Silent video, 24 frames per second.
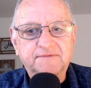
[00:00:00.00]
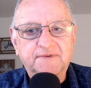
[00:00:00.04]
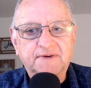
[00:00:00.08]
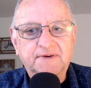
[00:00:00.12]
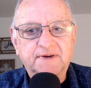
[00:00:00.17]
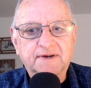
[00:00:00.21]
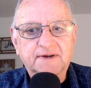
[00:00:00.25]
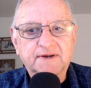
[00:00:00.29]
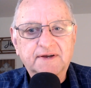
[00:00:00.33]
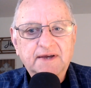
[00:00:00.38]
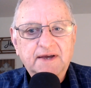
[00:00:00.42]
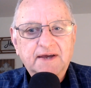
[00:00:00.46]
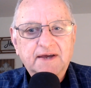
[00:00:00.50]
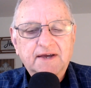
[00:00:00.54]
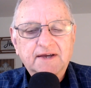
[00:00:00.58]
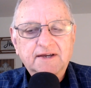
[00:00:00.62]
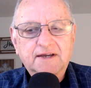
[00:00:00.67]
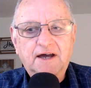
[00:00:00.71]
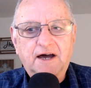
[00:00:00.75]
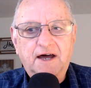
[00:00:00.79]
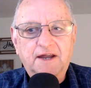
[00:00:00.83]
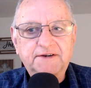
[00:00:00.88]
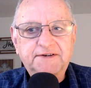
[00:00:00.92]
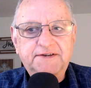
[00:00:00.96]
of uh,
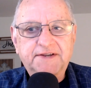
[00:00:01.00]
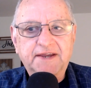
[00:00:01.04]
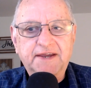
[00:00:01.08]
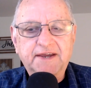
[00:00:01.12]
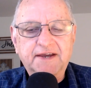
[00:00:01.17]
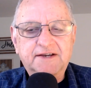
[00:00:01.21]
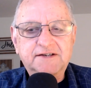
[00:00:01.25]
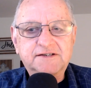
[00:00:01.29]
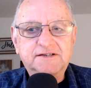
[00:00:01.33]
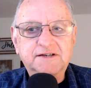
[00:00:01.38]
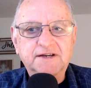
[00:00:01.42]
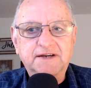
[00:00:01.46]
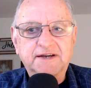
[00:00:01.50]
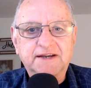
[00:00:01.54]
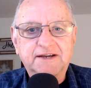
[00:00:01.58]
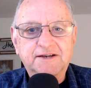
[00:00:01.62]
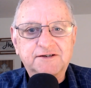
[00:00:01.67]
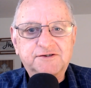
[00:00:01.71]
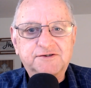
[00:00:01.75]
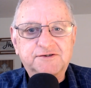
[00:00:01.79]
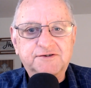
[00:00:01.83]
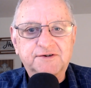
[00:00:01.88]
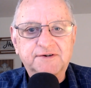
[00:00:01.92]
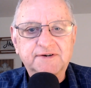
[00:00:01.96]
context and
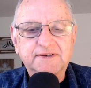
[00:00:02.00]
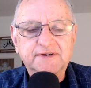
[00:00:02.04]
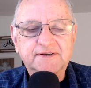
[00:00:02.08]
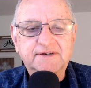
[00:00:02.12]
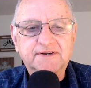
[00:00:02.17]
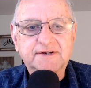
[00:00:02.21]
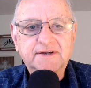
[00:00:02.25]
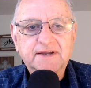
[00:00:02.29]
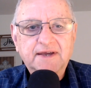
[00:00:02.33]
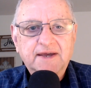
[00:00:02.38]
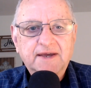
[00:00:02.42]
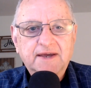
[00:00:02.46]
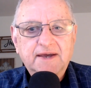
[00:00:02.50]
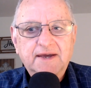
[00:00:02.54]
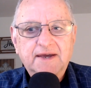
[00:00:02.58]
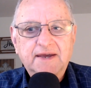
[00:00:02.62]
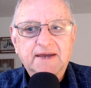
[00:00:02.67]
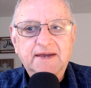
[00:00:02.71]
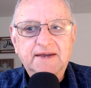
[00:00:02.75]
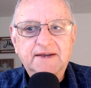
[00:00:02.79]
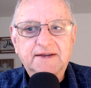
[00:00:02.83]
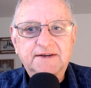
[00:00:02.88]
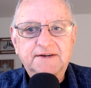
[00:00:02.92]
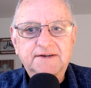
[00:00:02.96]
history and
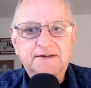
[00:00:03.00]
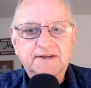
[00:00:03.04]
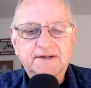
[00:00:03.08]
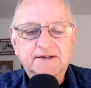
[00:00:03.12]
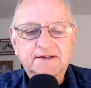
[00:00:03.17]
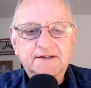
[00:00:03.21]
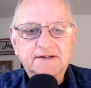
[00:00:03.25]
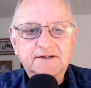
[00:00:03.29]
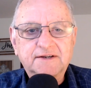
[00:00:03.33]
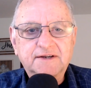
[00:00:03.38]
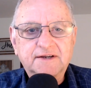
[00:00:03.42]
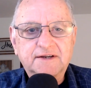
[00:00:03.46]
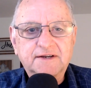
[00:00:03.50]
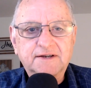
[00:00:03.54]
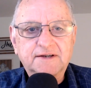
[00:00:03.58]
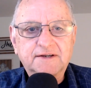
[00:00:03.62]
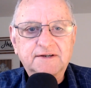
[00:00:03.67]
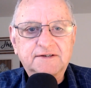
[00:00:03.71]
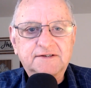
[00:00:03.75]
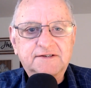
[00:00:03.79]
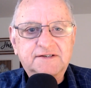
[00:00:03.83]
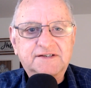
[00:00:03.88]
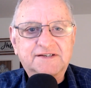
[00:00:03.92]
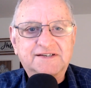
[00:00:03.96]
and uh,
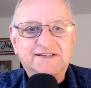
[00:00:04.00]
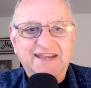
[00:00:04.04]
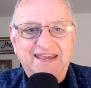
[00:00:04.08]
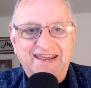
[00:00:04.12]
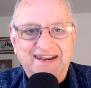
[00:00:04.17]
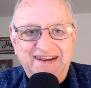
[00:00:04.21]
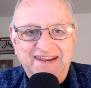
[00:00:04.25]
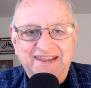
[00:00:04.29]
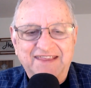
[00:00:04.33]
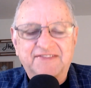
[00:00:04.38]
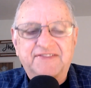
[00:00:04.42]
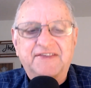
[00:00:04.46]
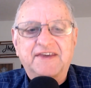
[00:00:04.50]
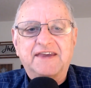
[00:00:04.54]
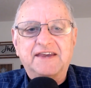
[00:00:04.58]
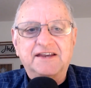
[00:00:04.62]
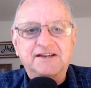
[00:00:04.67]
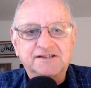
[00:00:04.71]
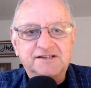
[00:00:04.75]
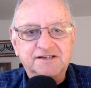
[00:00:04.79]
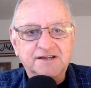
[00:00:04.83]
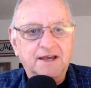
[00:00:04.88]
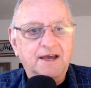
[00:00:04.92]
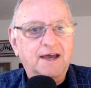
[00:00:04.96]
setting
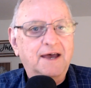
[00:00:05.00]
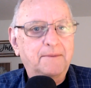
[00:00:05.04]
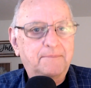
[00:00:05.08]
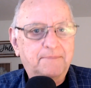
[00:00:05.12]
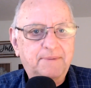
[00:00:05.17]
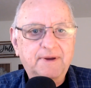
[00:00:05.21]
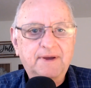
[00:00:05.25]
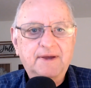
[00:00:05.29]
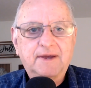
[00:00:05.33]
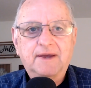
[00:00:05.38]
things up